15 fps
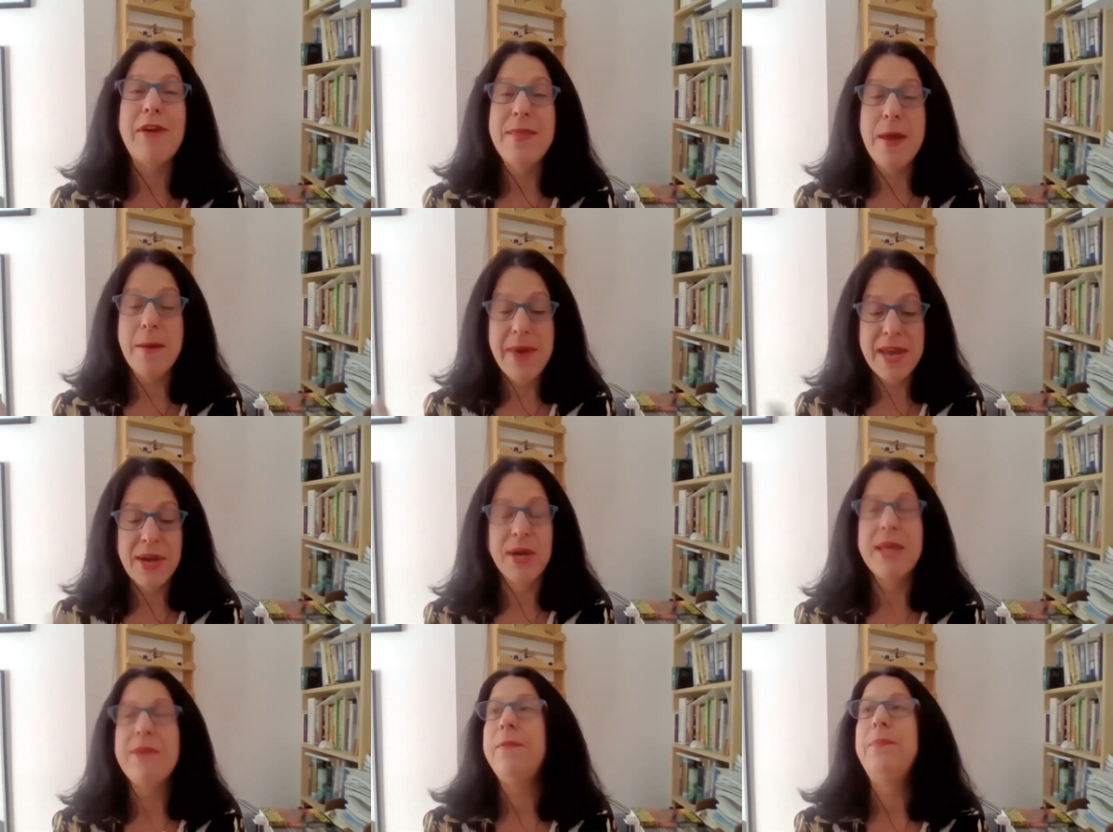And I may
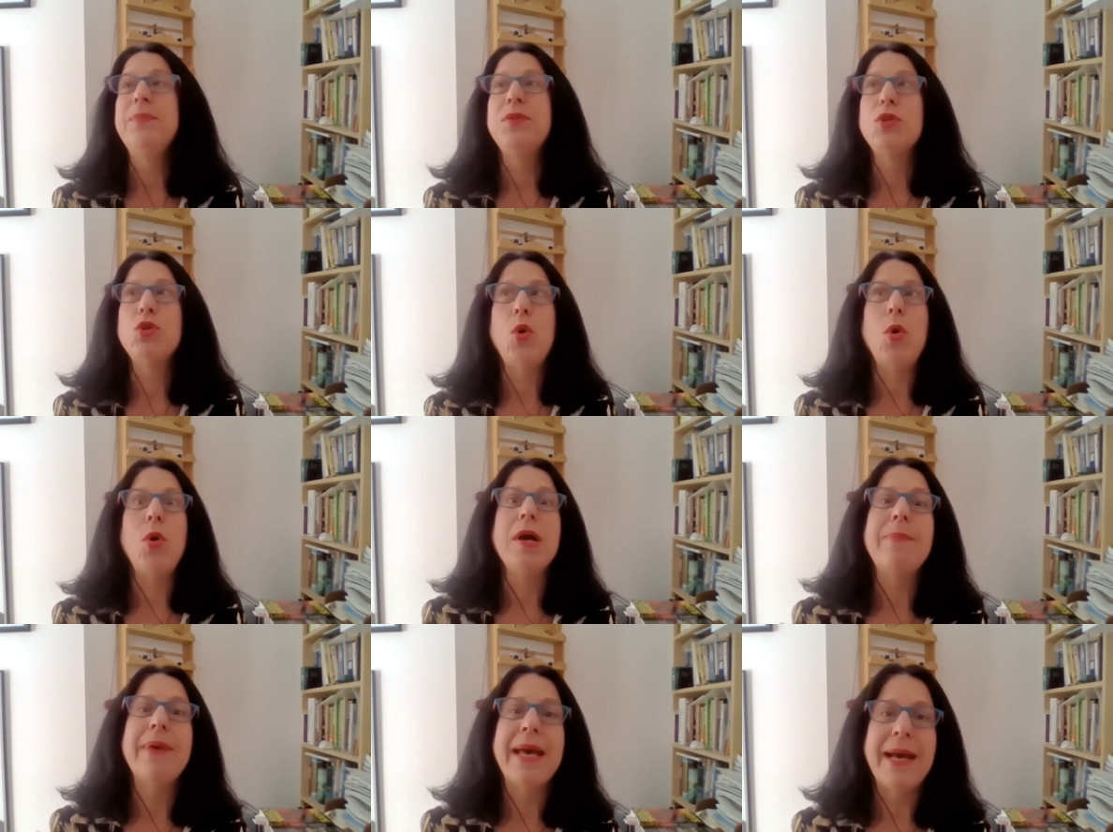not even
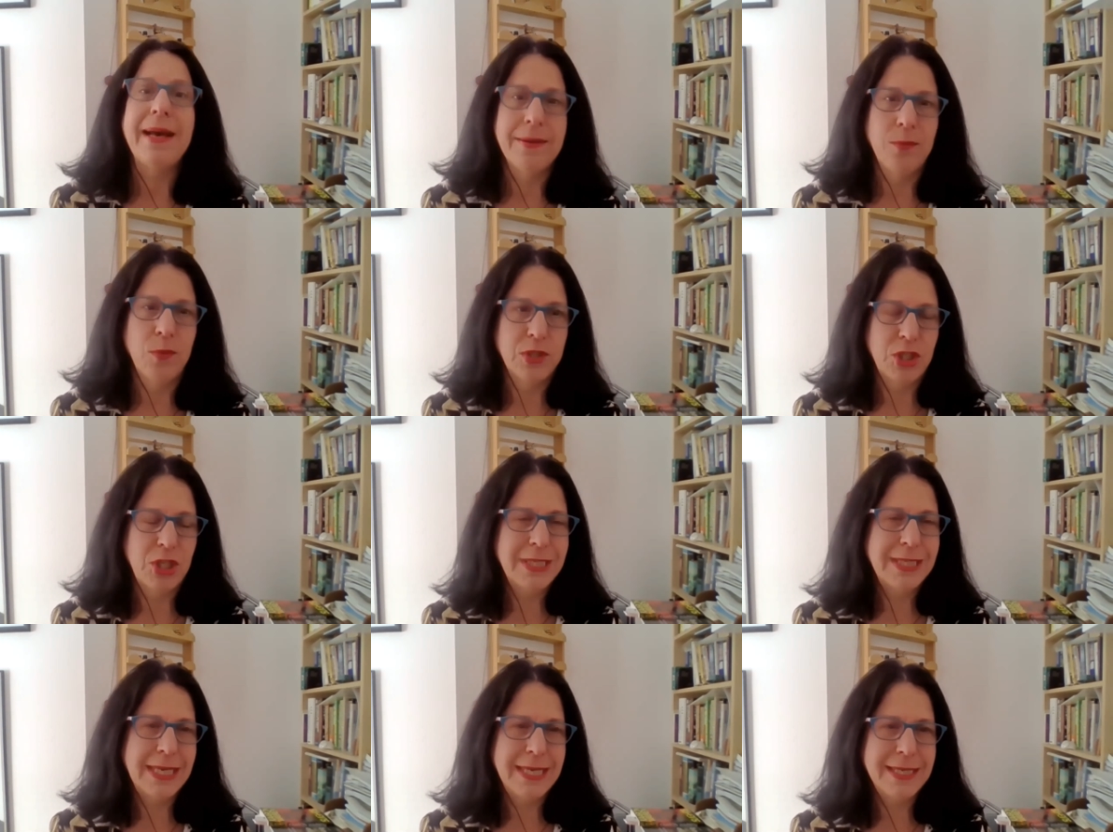talk about what
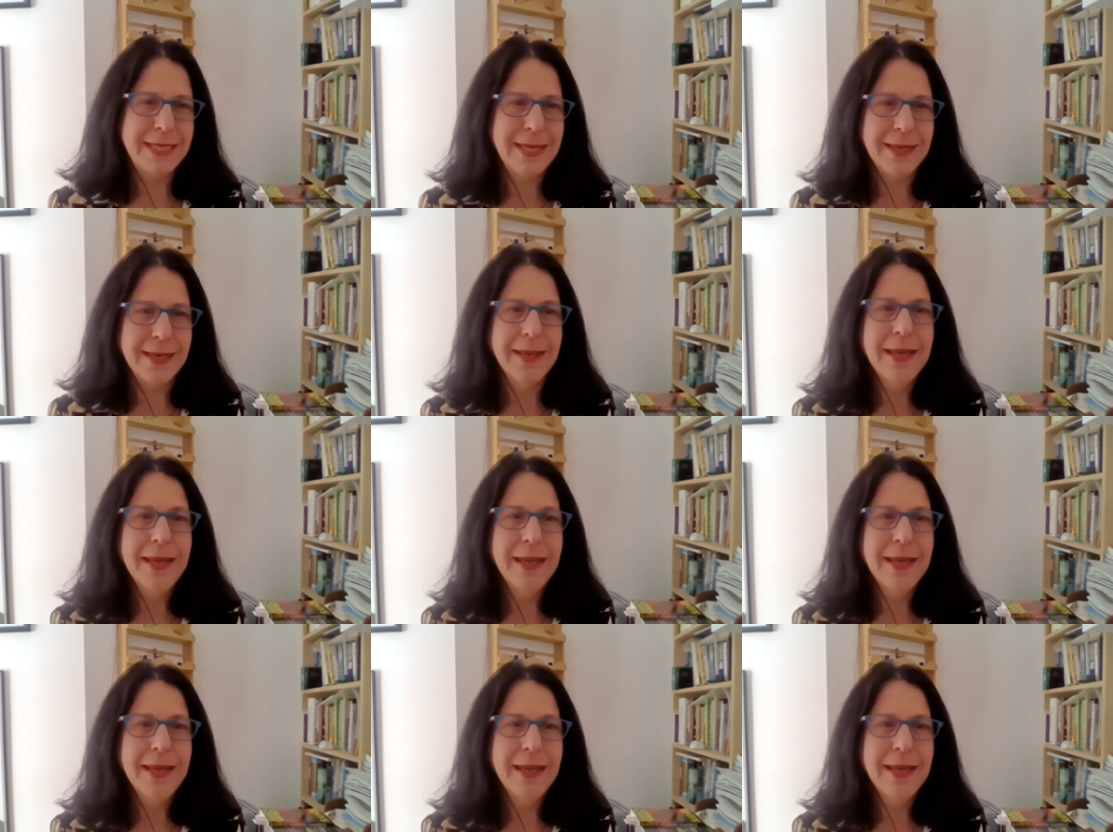she's eating,